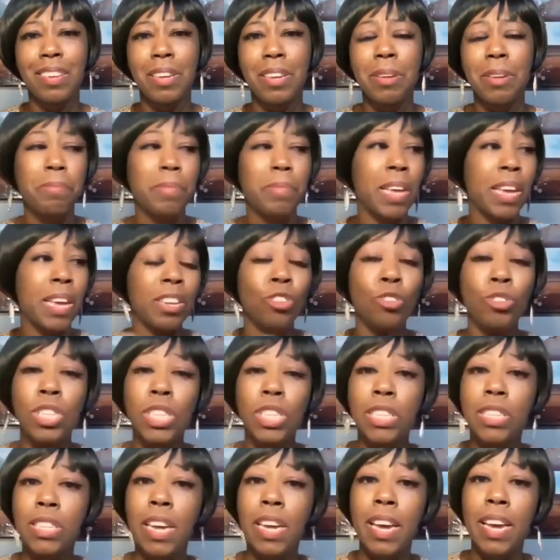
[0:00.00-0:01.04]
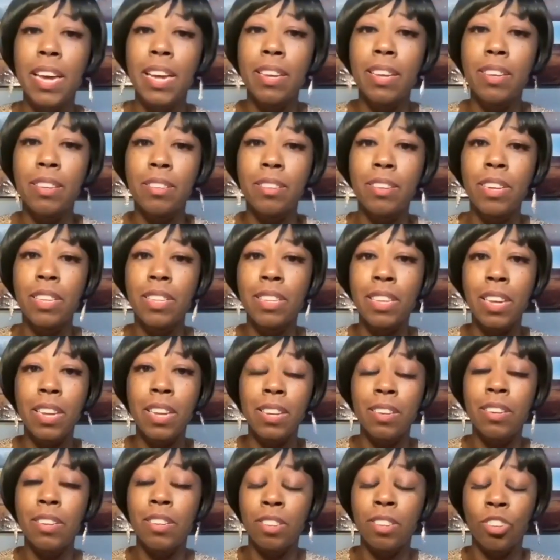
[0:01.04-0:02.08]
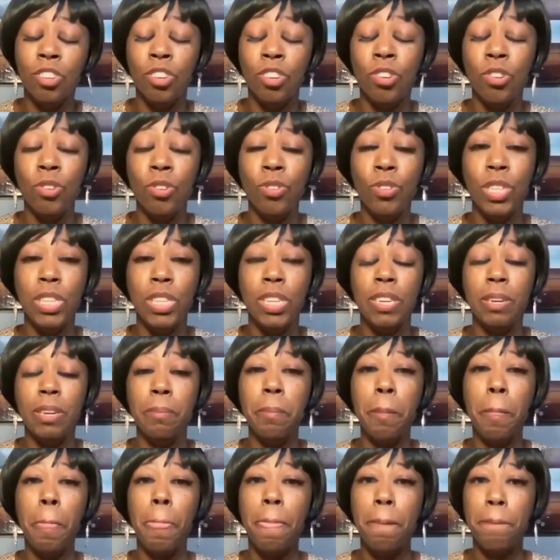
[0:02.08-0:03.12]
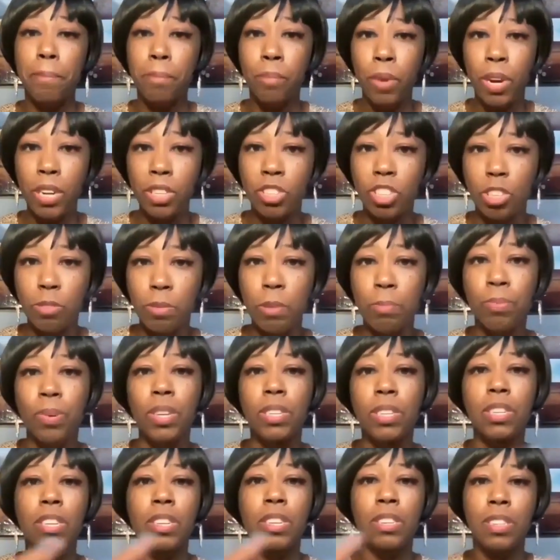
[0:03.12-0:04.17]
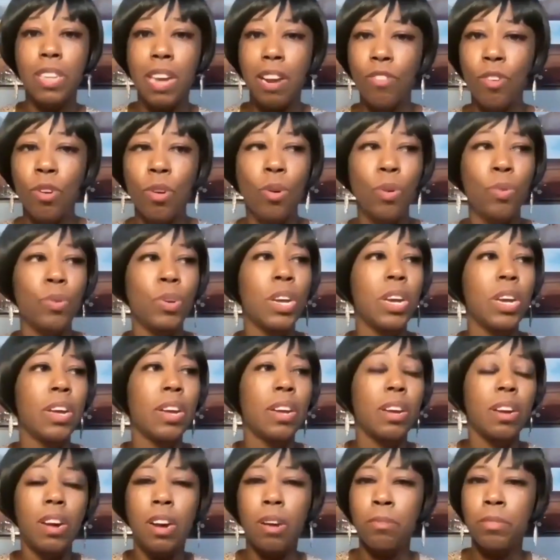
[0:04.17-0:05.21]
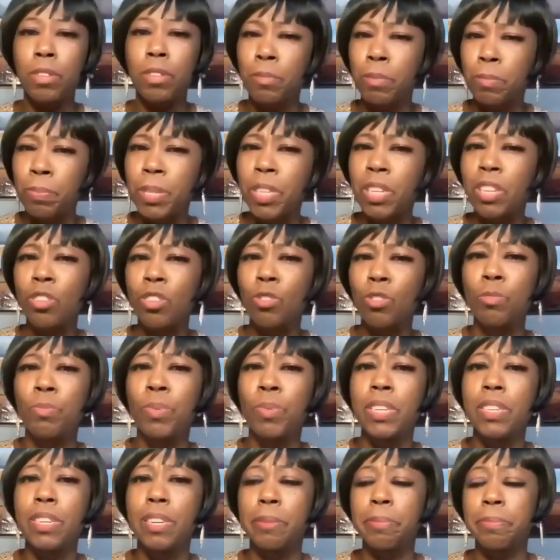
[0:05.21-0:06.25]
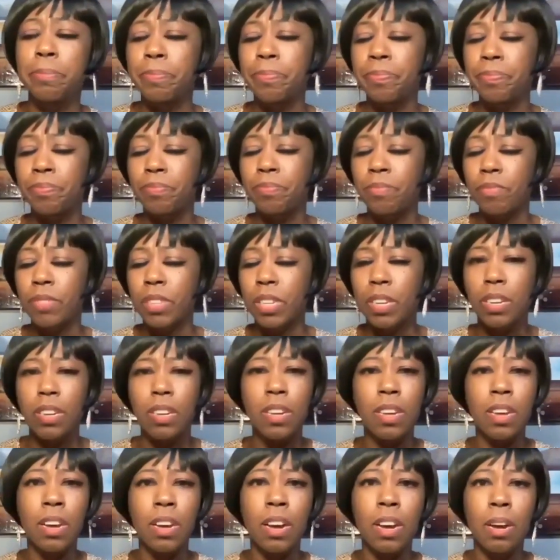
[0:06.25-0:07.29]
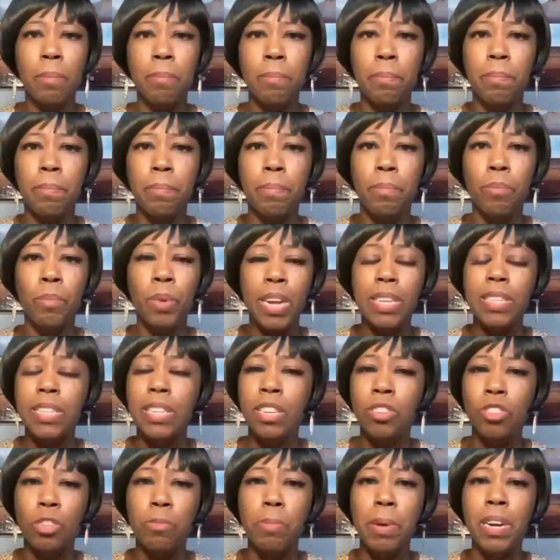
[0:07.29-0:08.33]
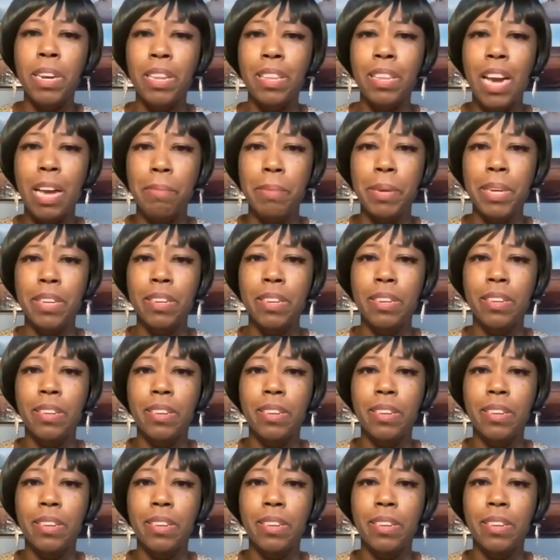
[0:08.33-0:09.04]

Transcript: Yeah. And who's to say at the end, in the closing, when I talked about Brendan, Tyrone, particularly with Brendan, when I said it was about alignment.